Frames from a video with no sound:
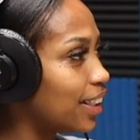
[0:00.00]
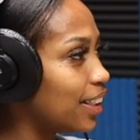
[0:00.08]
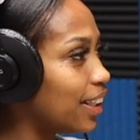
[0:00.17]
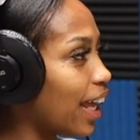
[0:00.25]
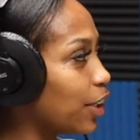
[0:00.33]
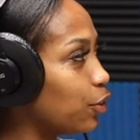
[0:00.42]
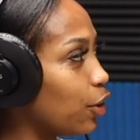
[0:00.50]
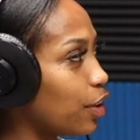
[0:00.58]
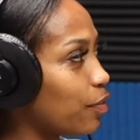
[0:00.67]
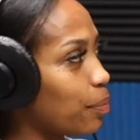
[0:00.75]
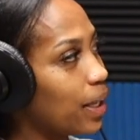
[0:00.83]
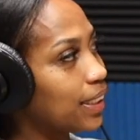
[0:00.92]
Like, you don't
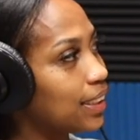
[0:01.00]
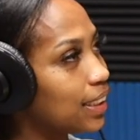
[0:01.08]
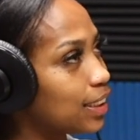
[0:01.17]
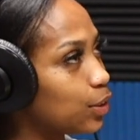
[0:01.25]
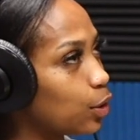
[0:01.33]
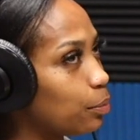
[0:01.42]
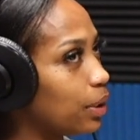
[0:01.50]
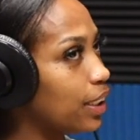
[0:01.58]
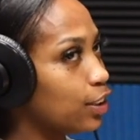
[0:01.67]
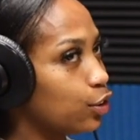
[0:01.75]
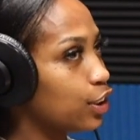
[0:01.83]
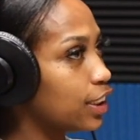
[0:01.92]
even pay attention to it
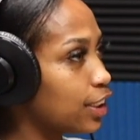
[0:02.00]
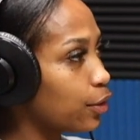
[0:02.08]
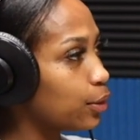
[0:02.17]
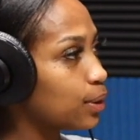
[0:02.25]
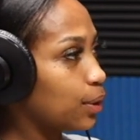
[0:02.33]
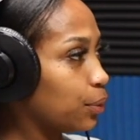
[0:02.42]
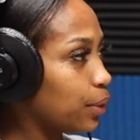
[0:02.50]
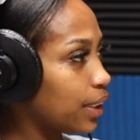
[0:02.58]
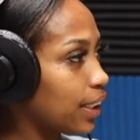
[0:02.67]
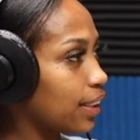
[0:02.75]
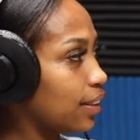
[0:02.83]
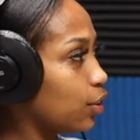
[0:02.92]
because you're just so used to doing
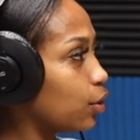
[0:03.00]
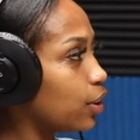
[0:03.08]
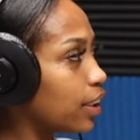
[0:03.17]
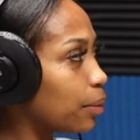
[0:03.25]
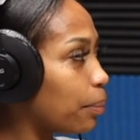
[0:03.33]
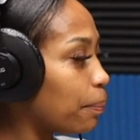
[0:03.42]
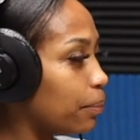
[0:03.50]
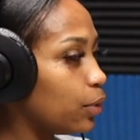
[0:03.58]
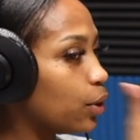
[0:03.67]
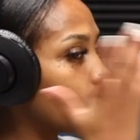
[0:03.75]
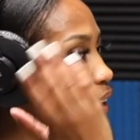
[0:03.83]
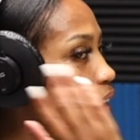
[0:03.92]
it. You'll
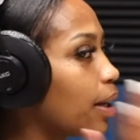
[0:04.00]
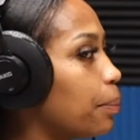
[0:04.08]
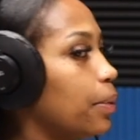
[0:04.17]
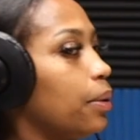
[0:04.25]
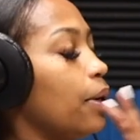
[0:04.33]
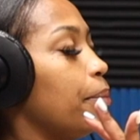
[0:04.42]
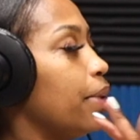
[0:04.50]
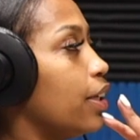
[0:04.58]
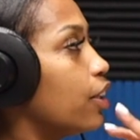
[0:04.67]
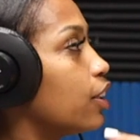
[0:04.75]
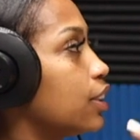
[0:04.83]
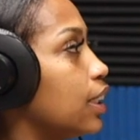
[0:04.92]
look up in
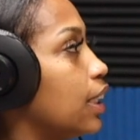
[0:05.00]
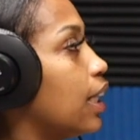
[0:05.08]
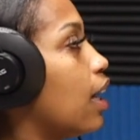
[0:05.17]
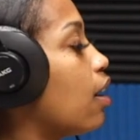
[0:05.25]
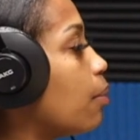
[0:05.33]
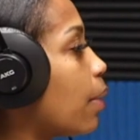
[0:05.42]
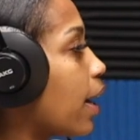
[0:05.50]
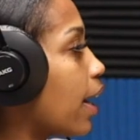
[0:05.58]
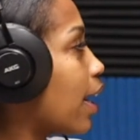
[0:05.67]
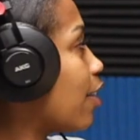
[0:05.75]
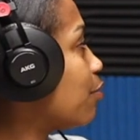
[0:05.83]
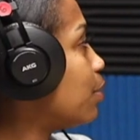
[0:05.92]
years and, oh my
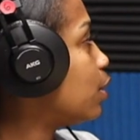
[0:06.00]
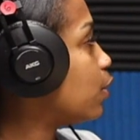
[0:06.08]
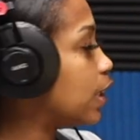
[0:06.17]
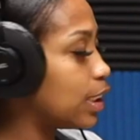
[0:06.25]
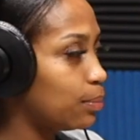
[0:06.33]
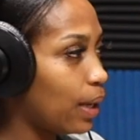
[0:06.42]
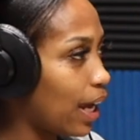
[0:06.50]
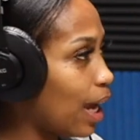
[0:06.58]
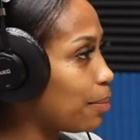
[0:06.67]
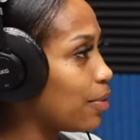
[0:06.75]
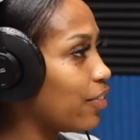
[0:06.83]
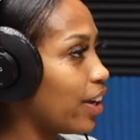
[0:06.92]
God, I've been doing this bad
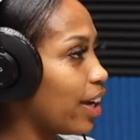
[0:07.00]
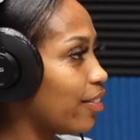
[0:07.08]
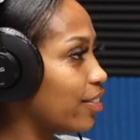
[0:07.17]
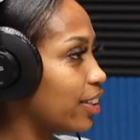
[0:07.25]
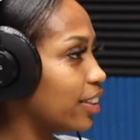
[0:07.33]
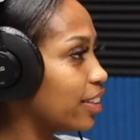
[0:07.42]
habit forever.